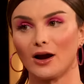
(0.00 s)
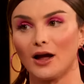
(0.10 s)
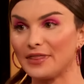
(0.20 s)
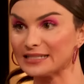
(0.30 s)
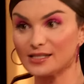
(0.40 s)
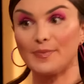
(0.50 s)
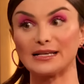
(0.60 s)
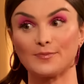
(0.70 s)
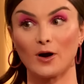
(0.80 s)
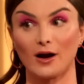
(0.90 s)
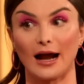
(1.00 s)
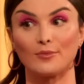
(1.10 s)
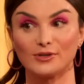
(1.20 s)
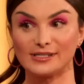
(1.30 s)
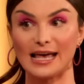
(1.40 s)
her. That's the best part. I
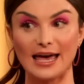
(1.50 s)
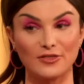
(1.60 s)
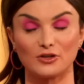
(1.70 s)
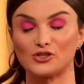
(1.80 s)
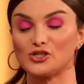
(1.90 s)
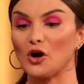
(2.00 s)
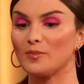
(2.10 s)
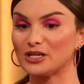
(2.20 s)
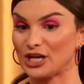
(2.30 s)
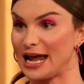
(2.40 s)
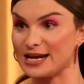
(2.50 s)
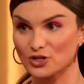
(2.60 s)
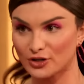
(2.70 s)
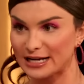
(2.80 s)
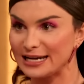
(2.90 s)
will say there's so much
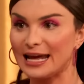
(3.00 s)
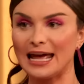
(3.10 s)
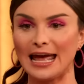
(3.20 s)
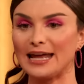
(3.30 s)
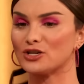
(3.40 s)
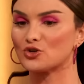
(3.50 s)
hatred and